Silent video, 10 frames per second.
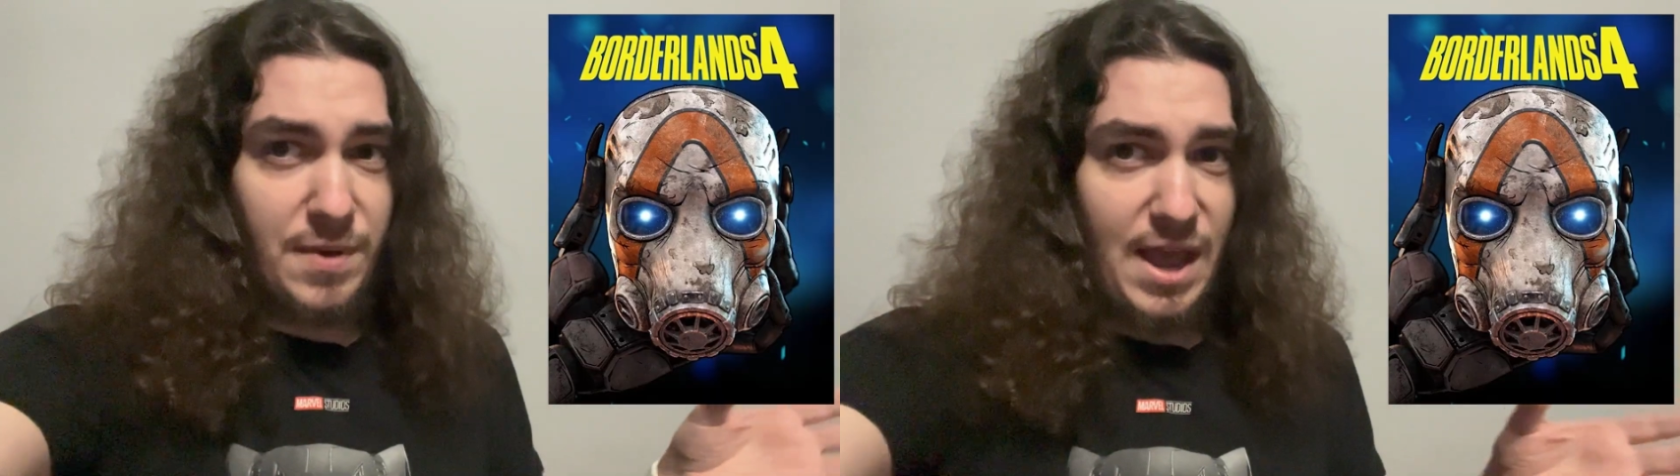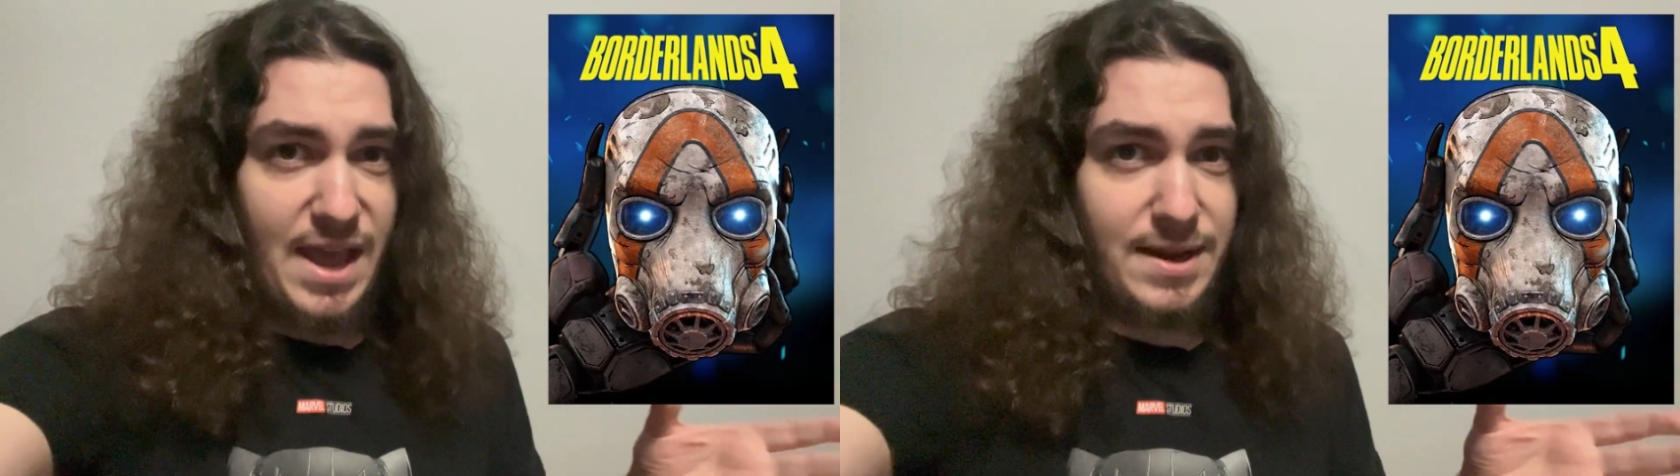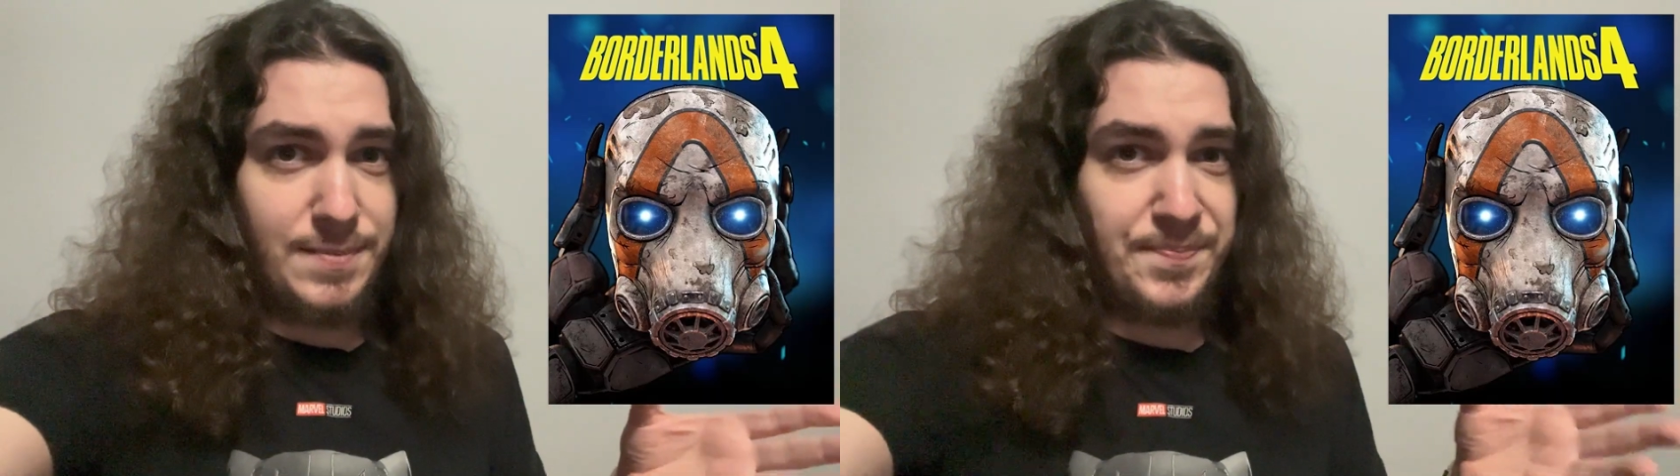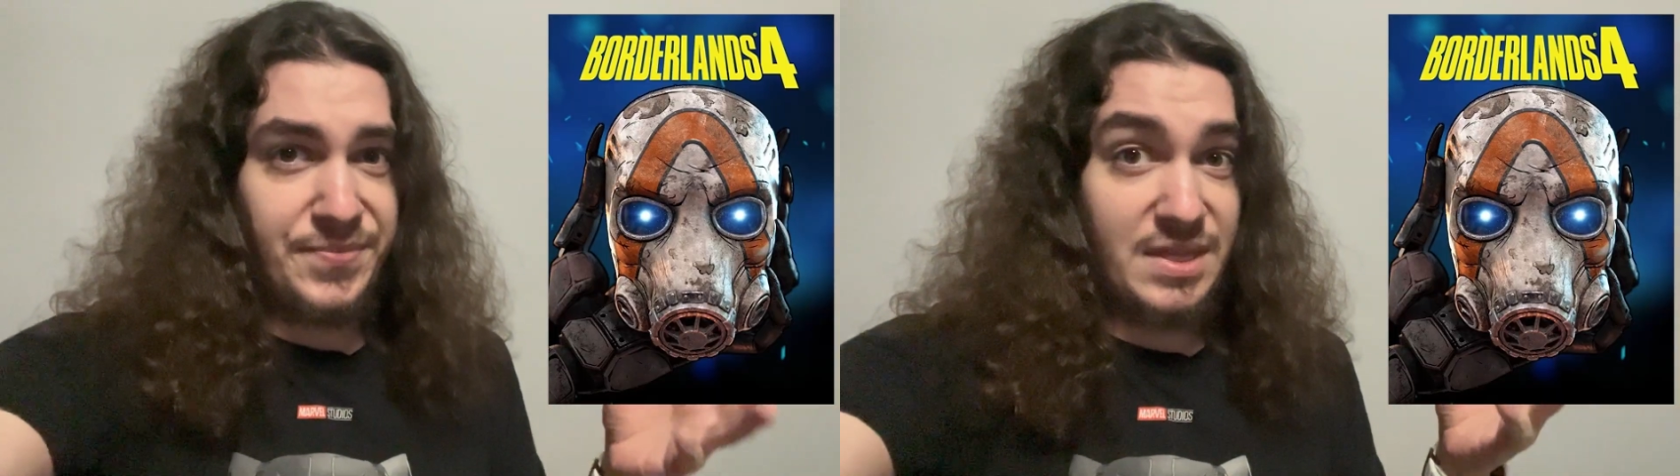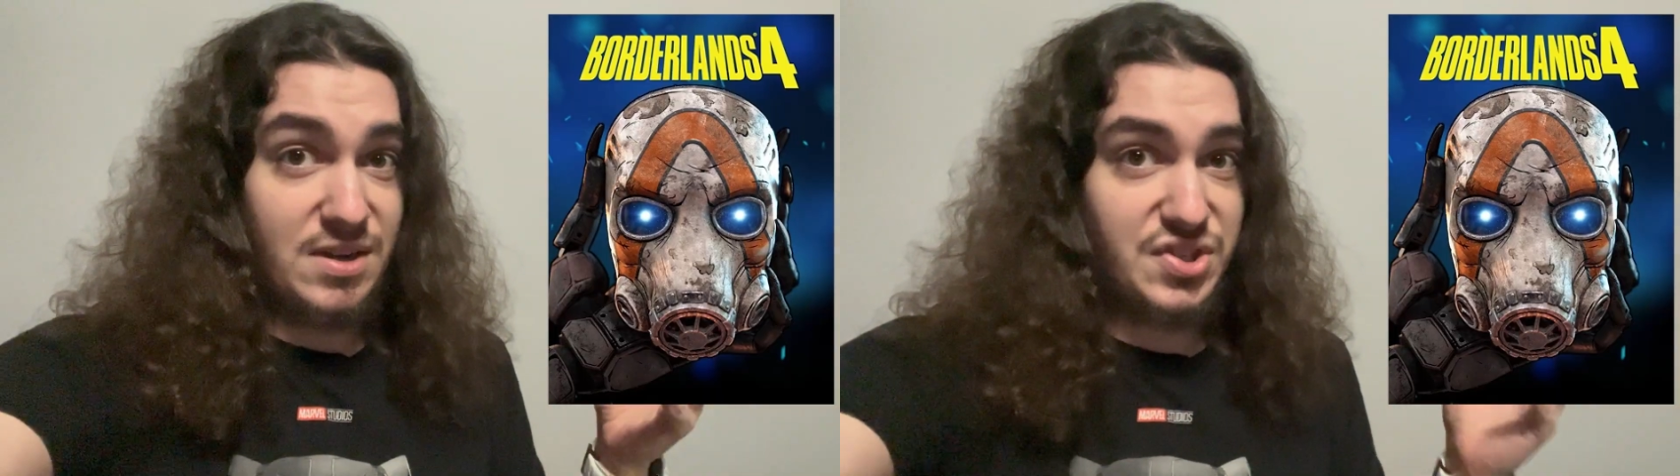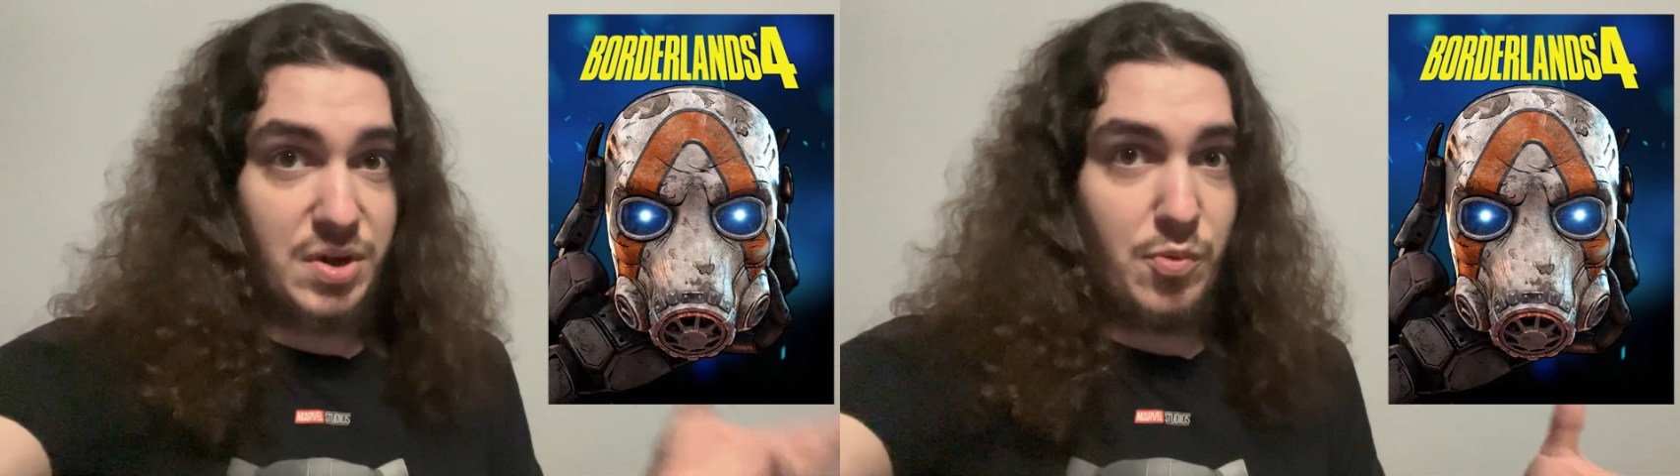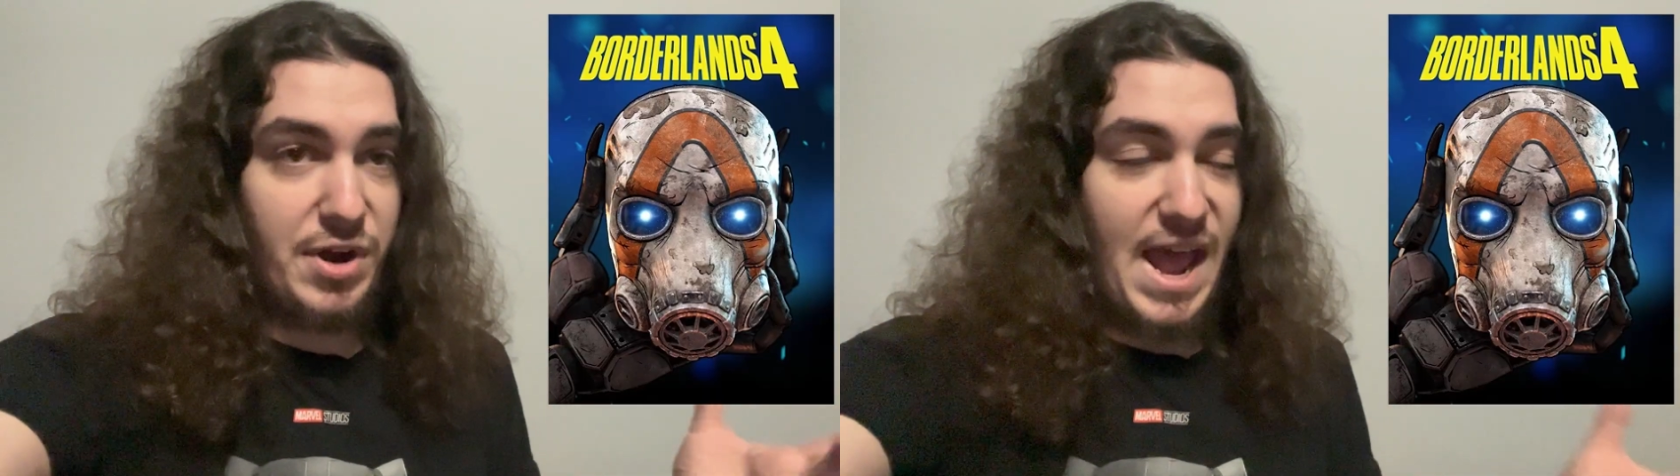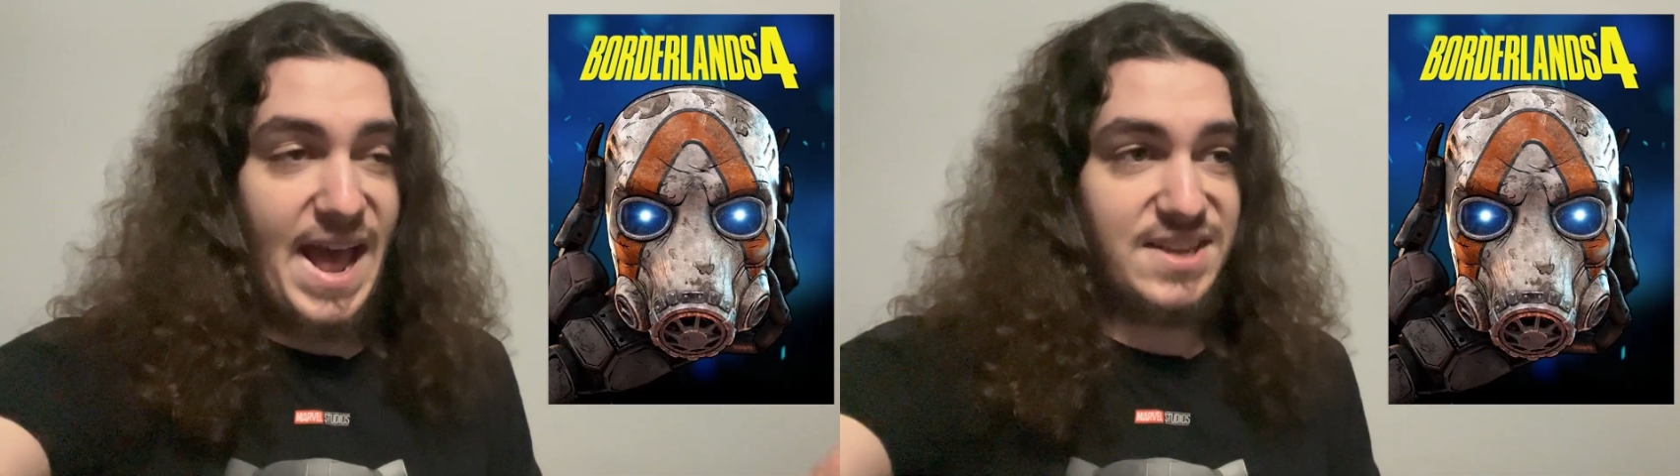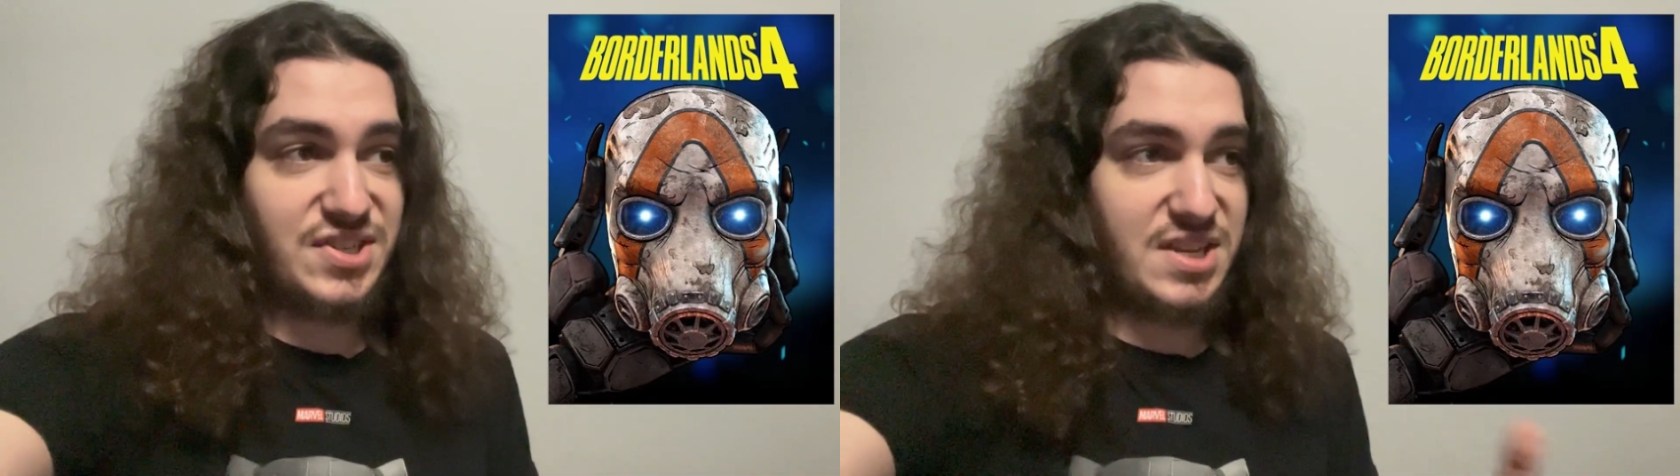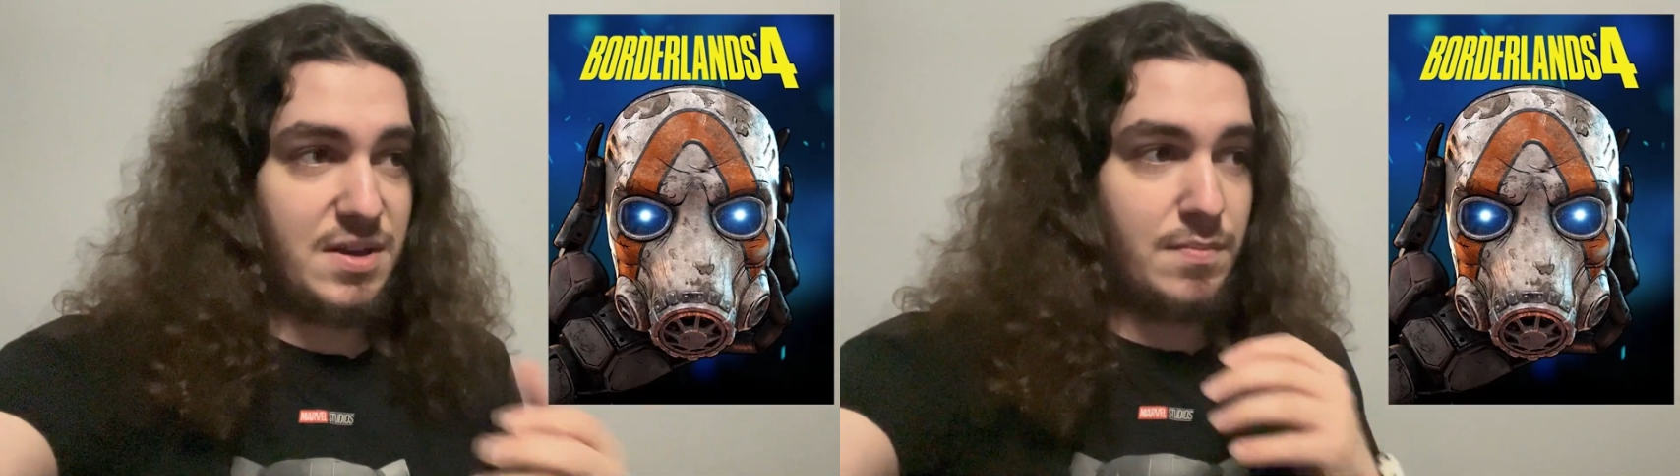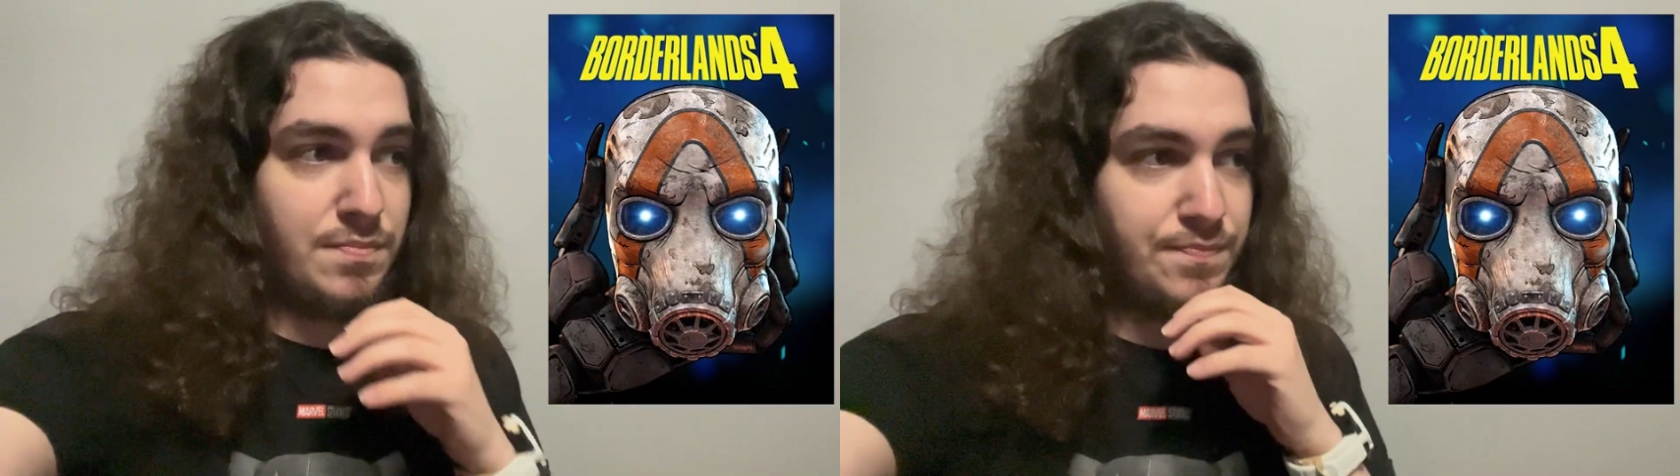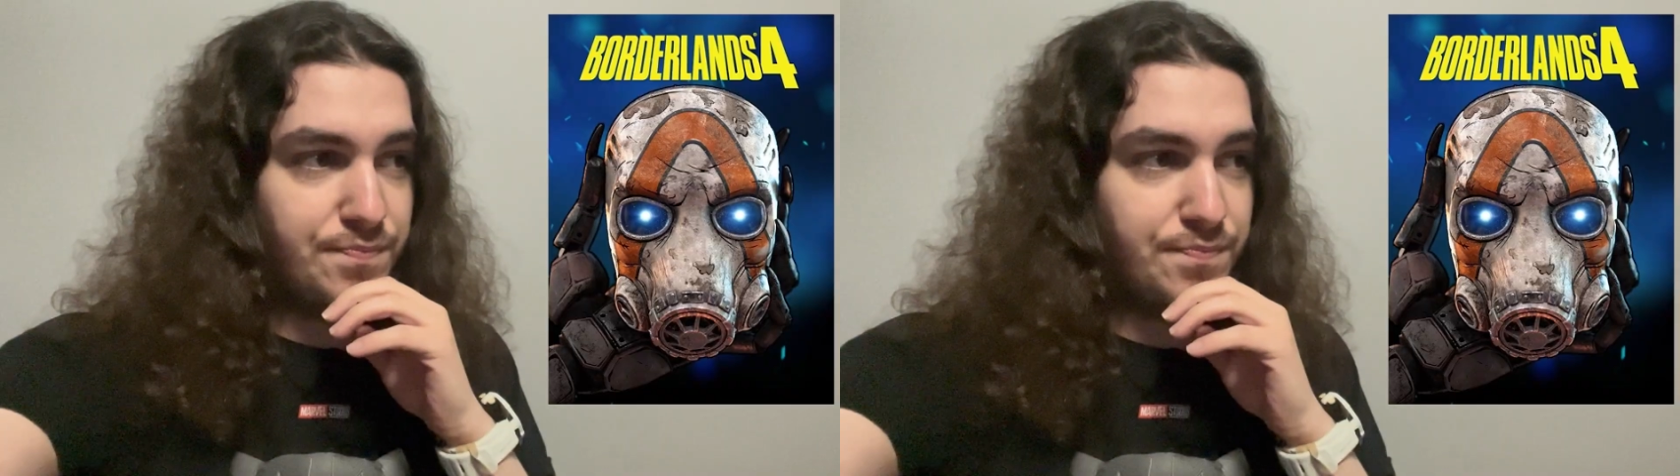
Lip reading: and someone asked him